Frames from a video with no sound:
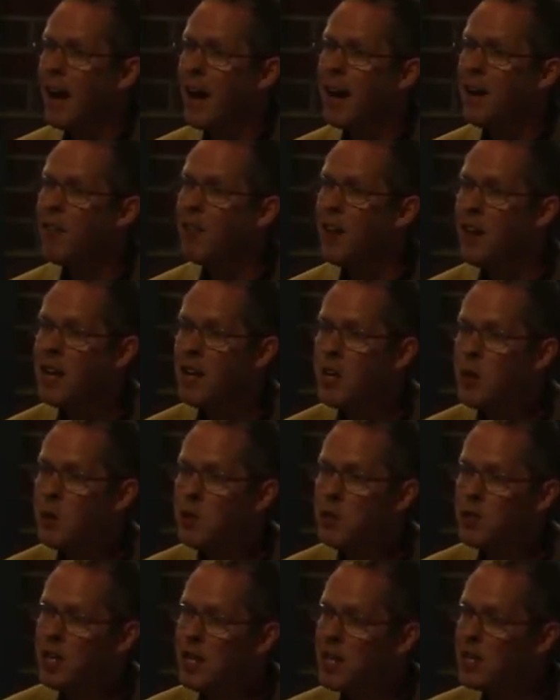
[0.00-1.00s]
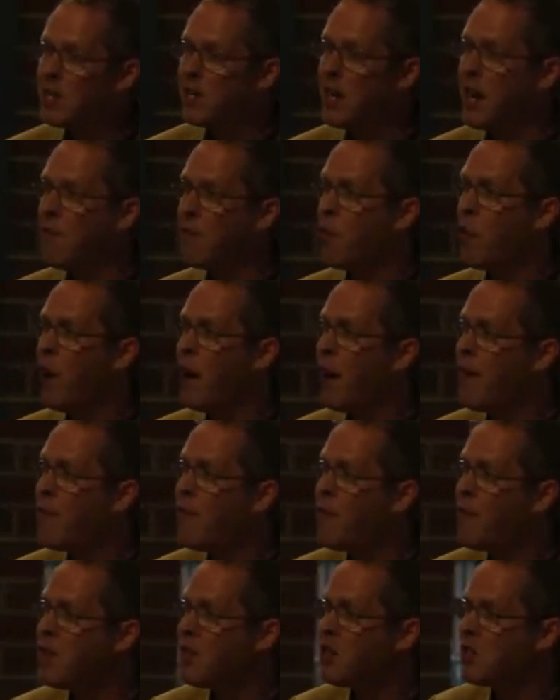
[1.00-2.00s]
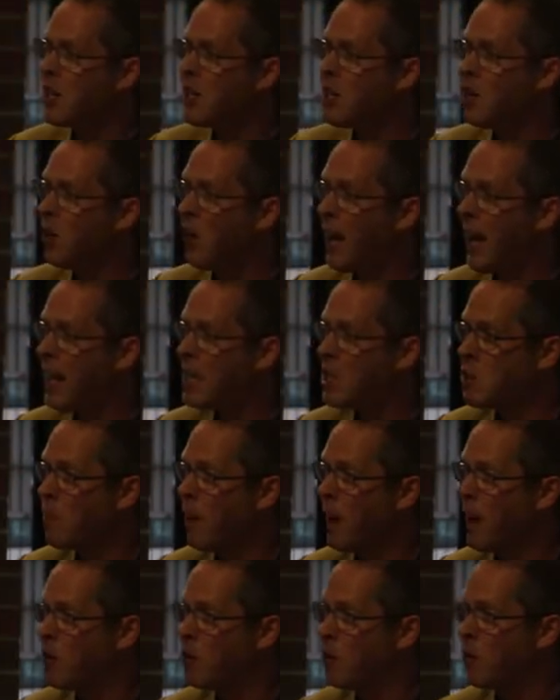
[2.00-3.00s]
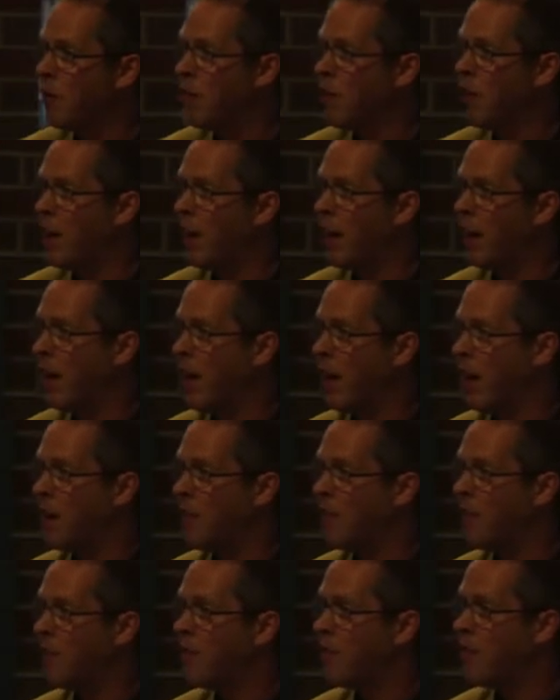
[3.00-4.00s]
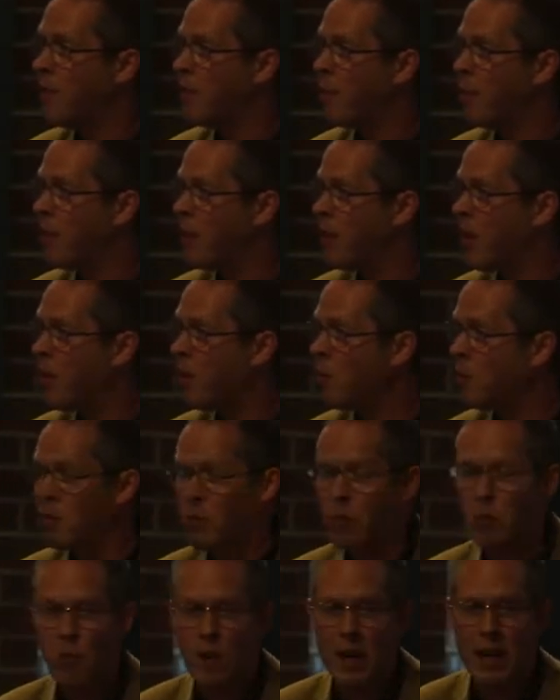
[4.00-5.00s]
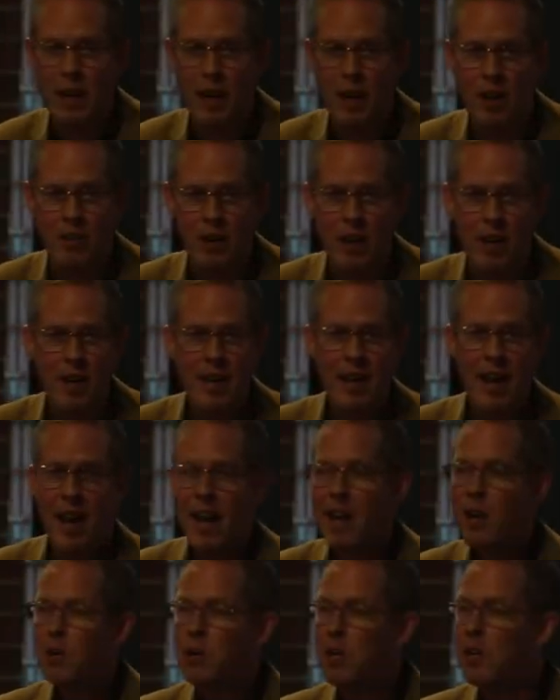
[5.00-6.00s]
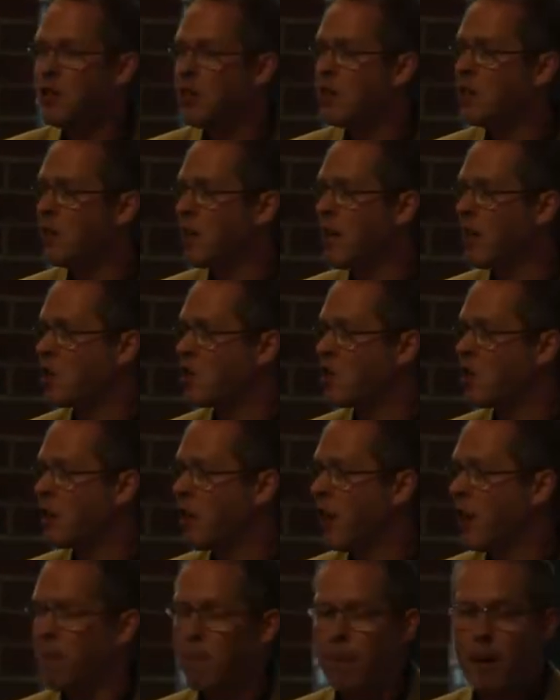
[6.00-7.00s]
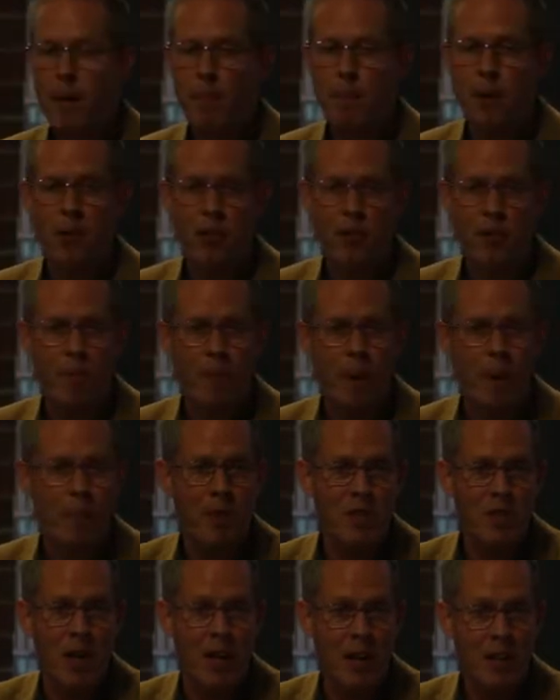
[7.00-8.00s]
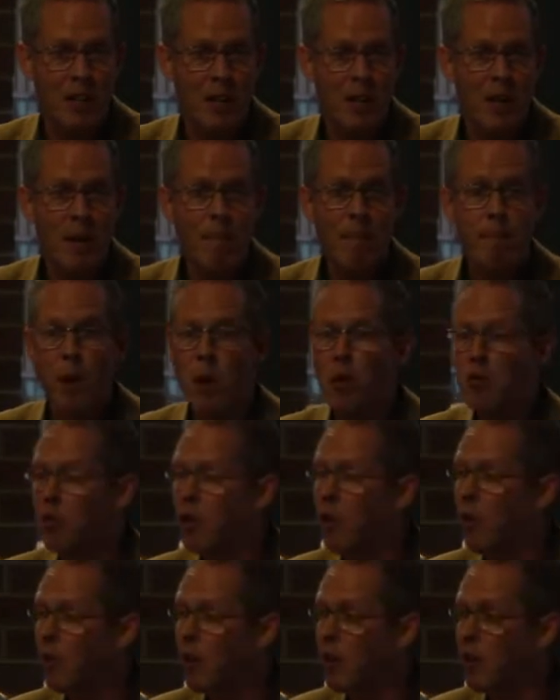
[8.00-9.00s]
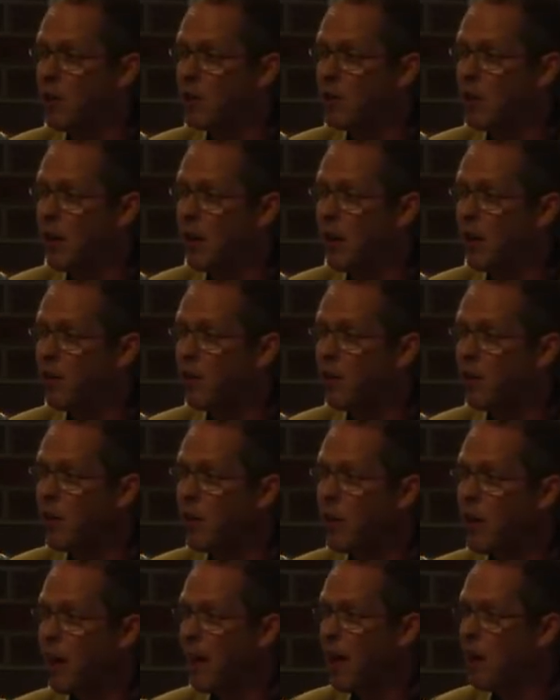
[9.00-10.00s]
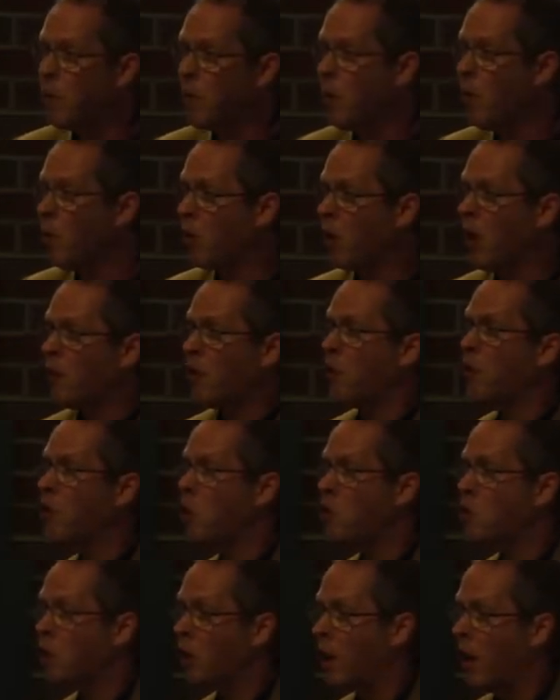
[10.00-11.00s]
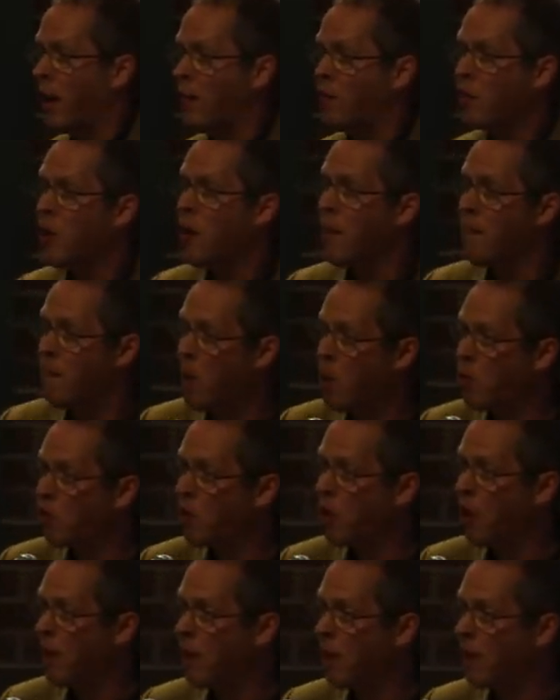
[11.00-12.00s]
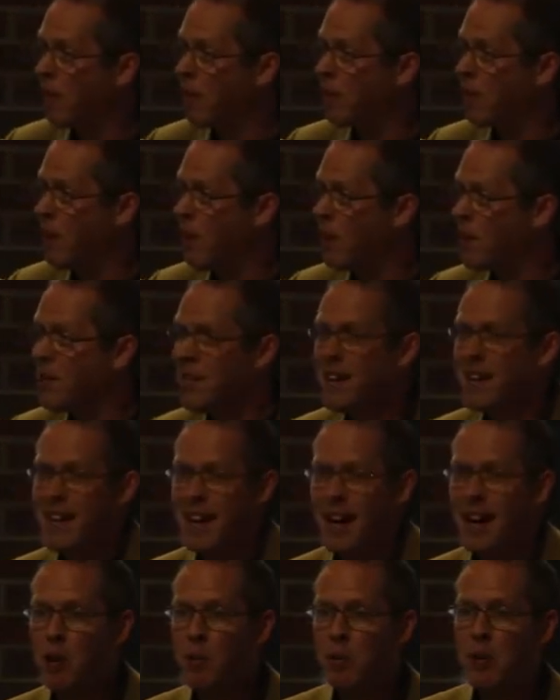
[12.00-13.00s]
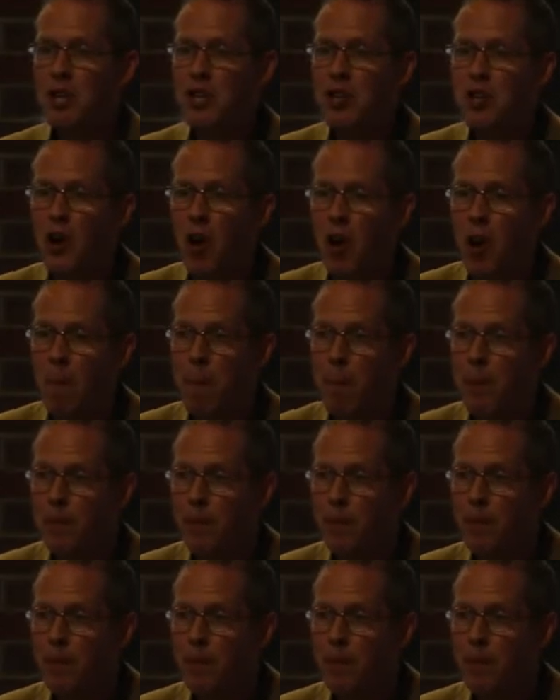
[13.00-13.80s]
And they use the internet for every single aspect of their life without realizing it. How did this lecture get public publicized? Mostly on the internet. How do we organize our social lives? Mostly on the internet. How do we shop?